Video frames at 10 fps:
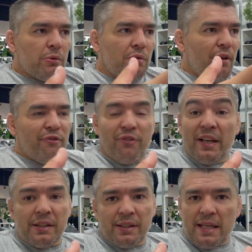
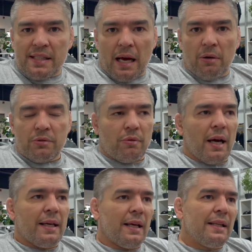figure this out,
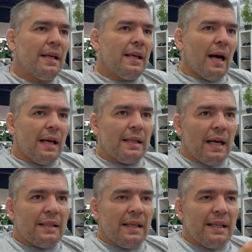right? And
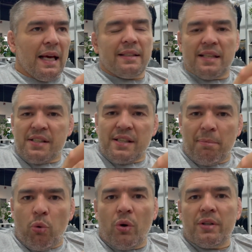again, this is the
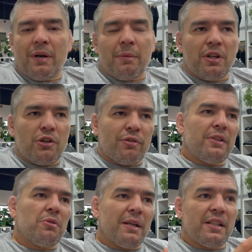point where I'm going to try
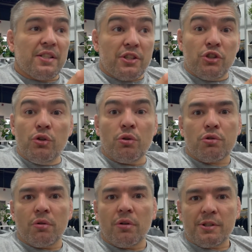to make this as
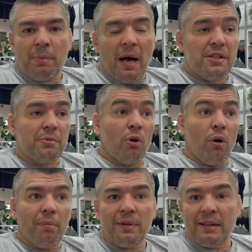neutral as possible,
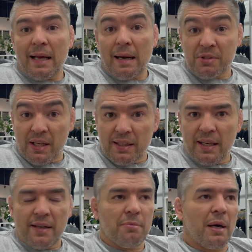hopefully not upsetting
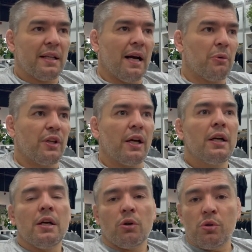anybody out there
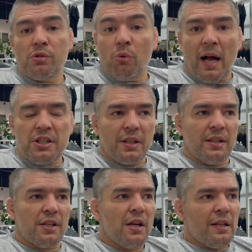who's watching
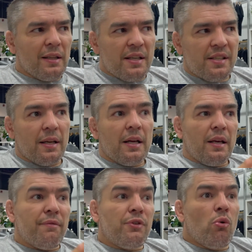this. Listen,
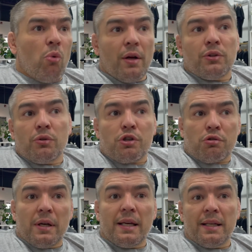if you want to
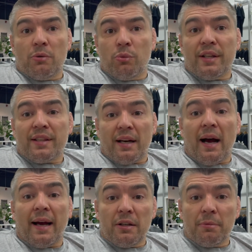train with a
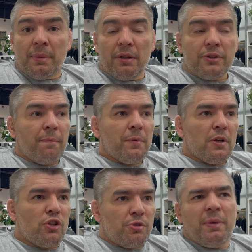higher belt,
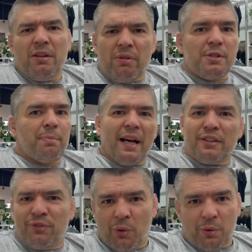just be
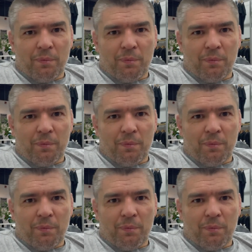respectful.